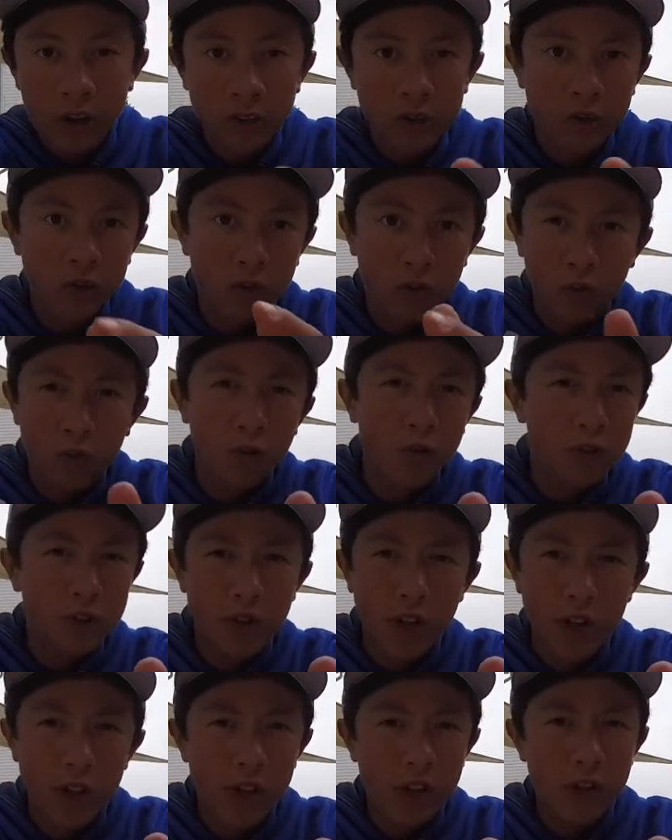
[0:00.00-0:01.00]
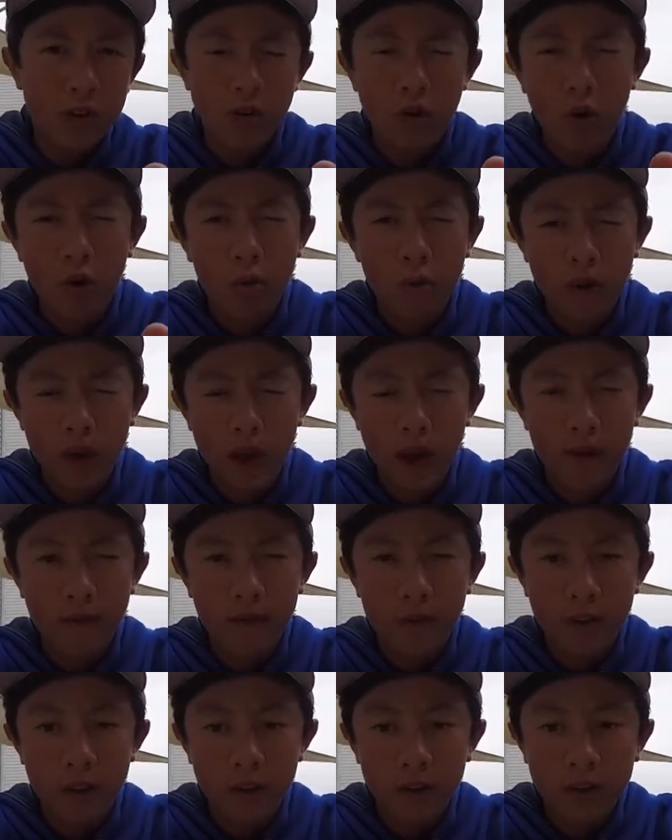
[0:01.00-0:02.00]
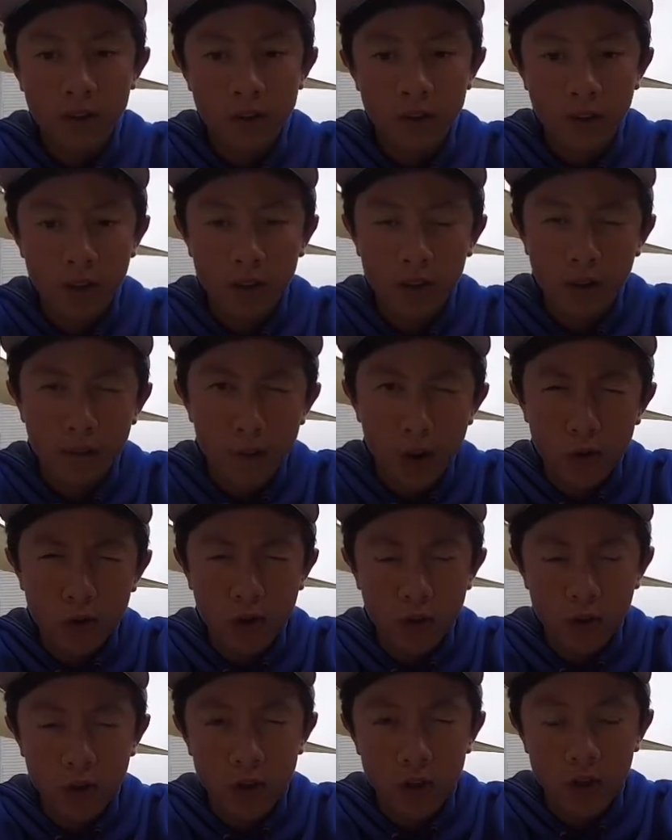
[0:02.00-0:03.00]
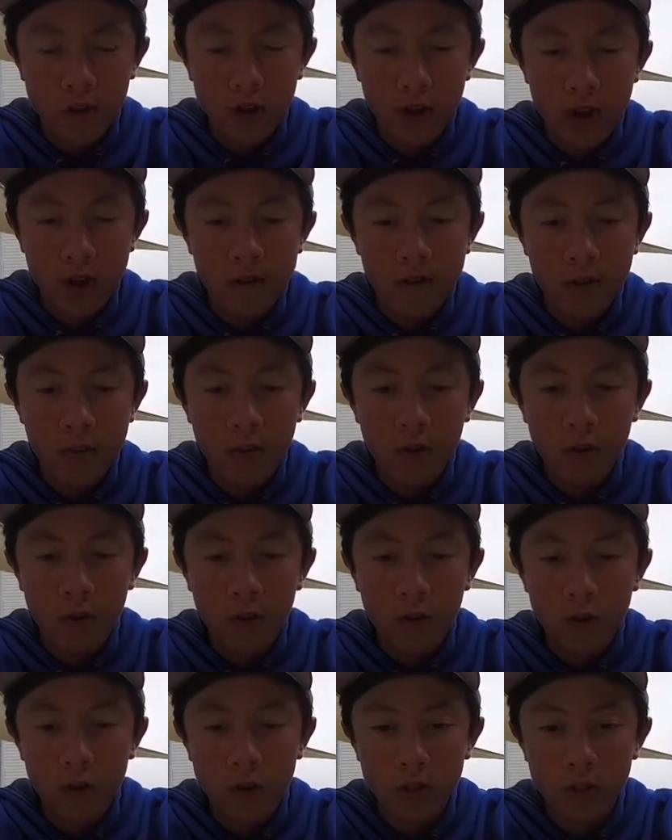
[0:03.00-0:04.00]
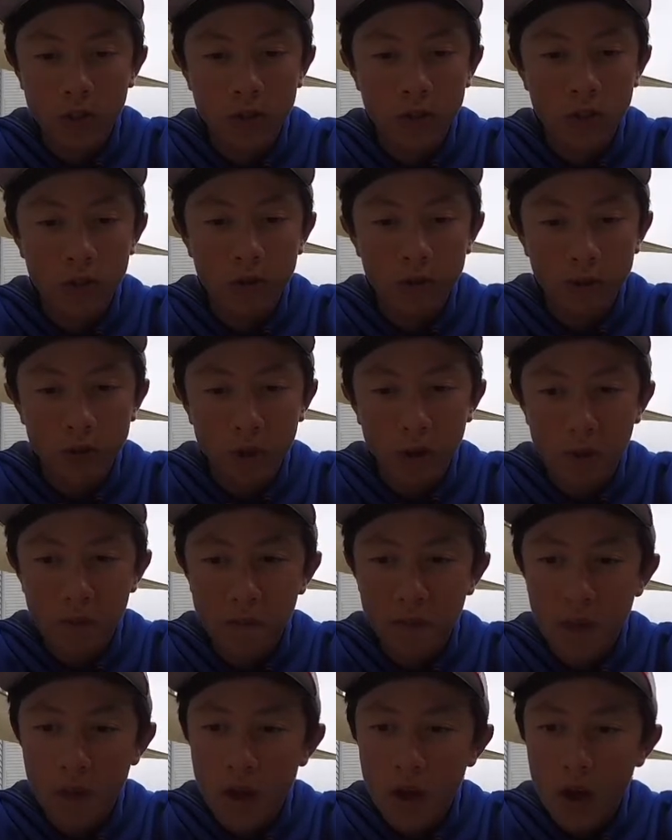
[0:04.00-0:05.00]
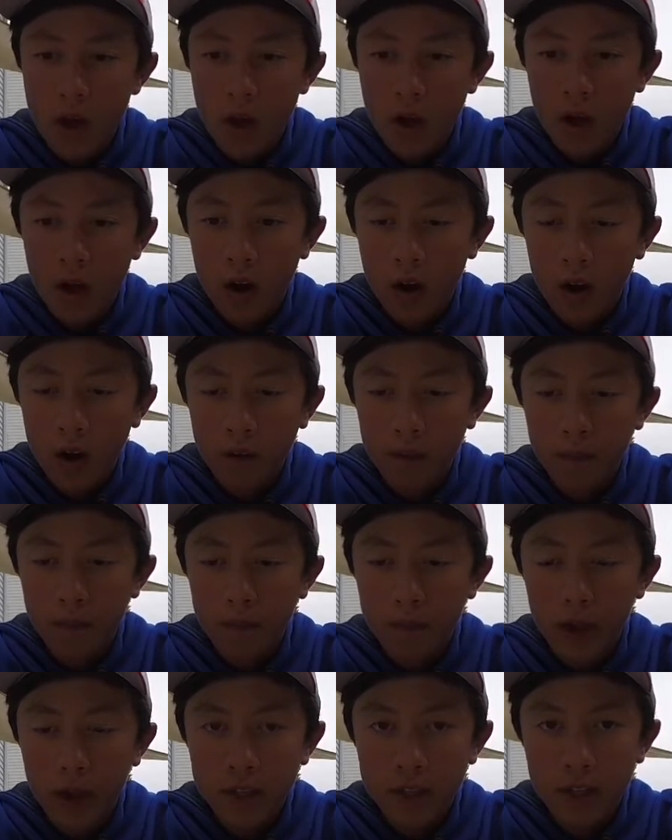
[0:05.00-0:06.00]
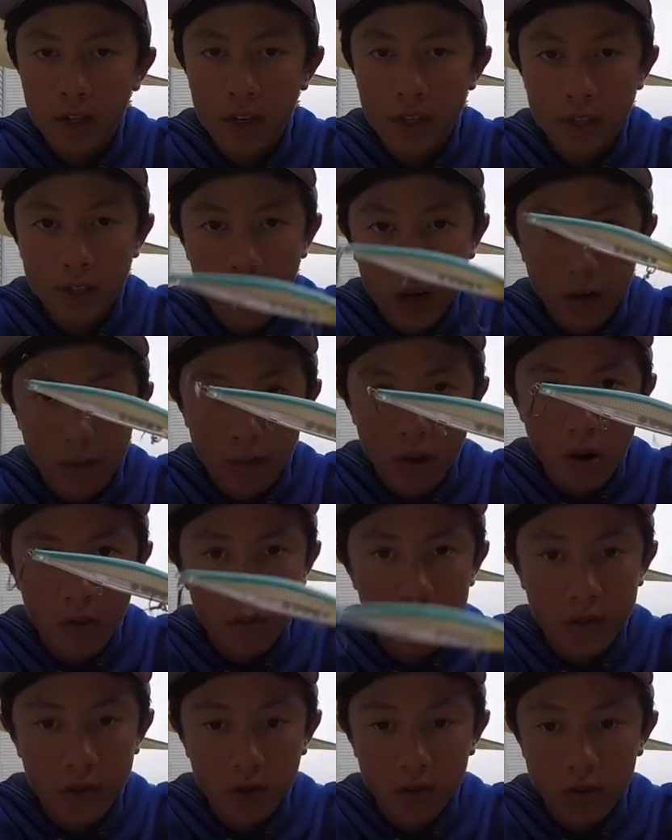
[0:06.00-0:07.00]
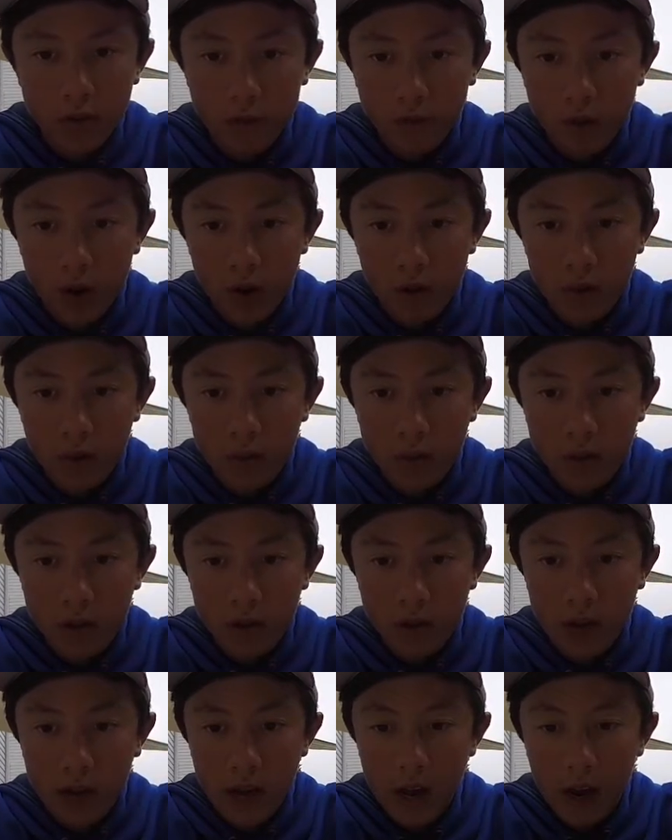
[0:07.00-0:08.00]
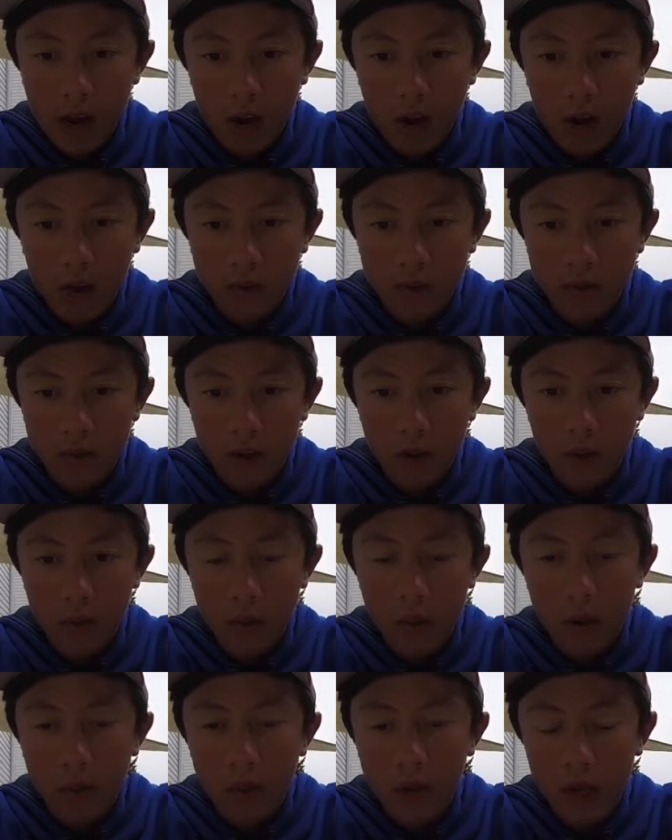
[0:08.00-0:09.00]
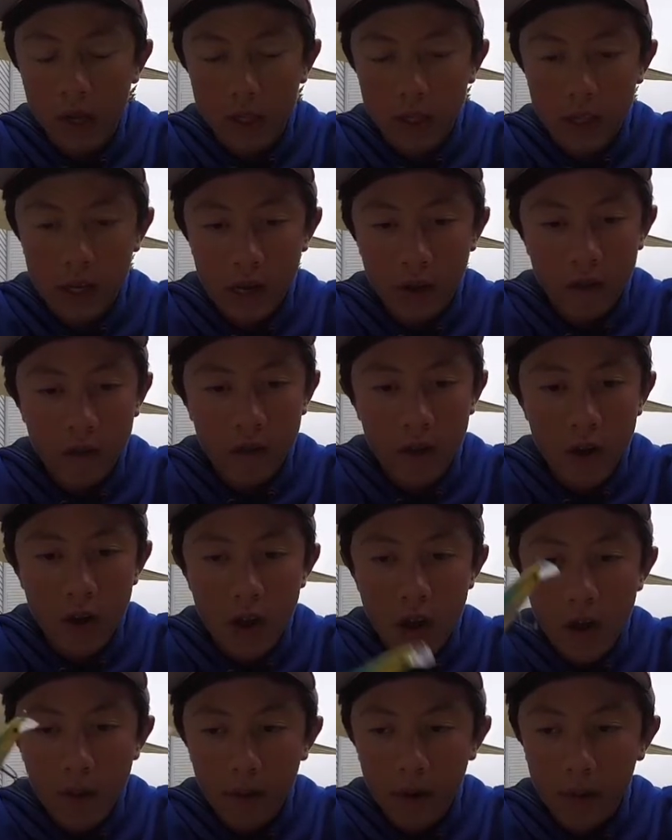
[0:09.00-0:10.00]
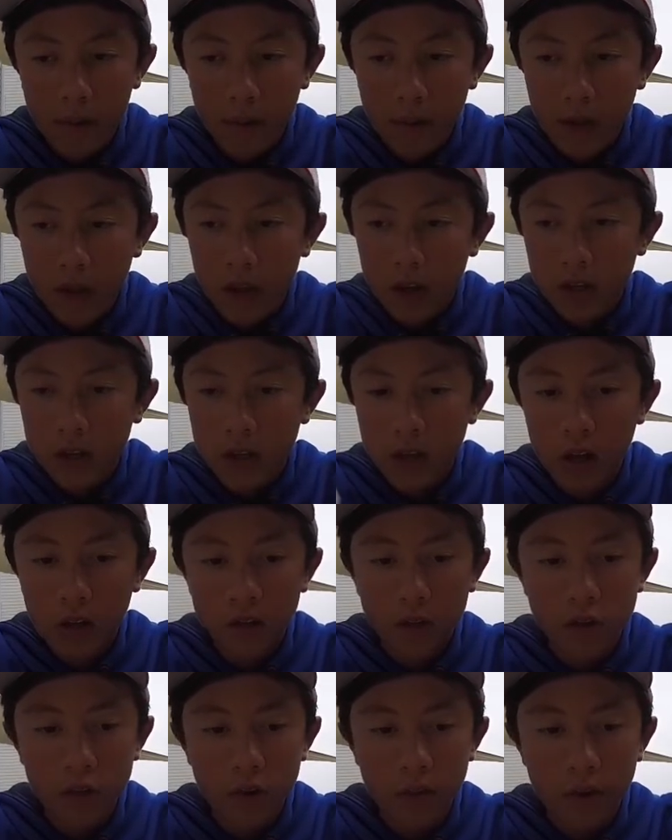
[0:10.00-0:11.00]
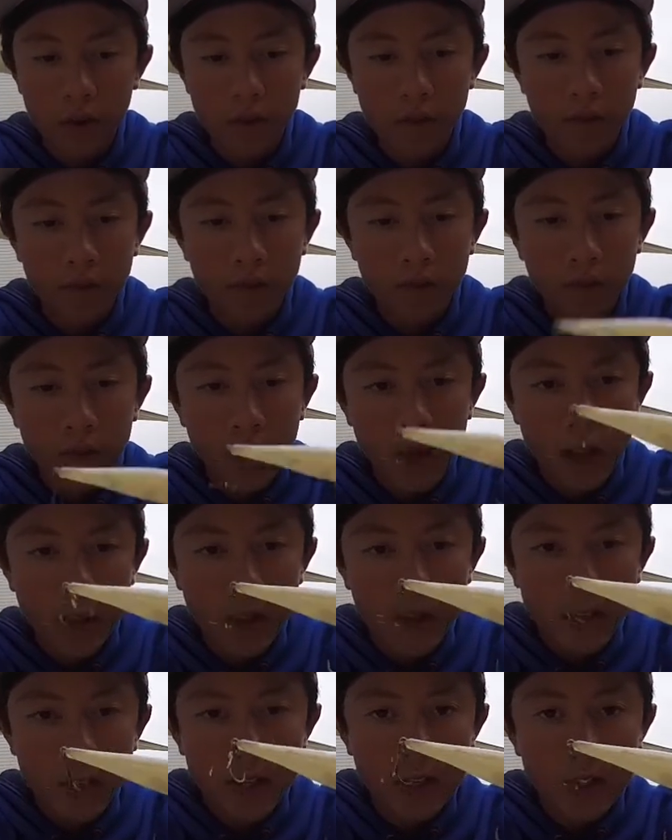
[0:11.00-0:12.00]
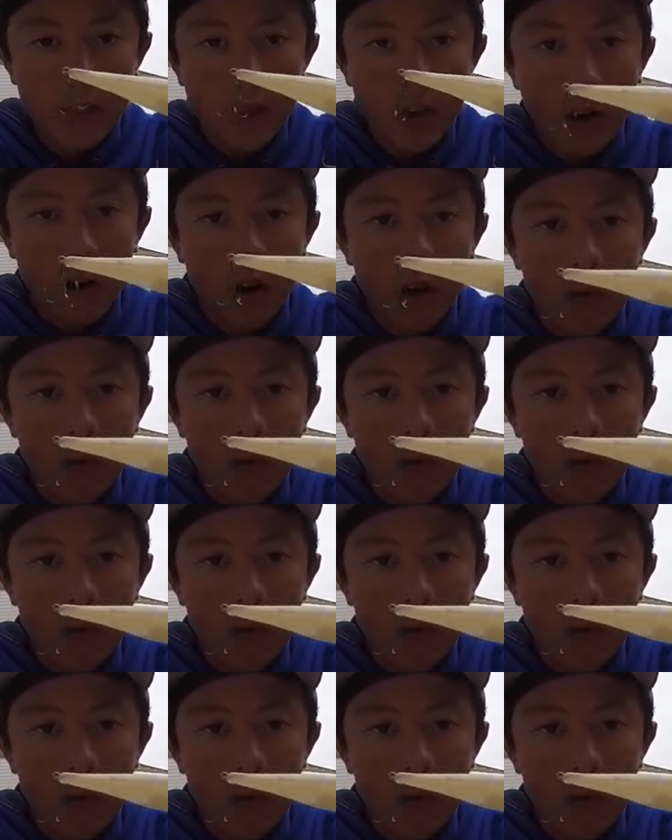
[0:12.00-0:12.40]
the rules say you only have is like the most hooks you can have on one lure is 2. So I say it's not a problem till it's a problem until I get caught. So I'm gonna play it safe, but a solid jerkbait. And this is the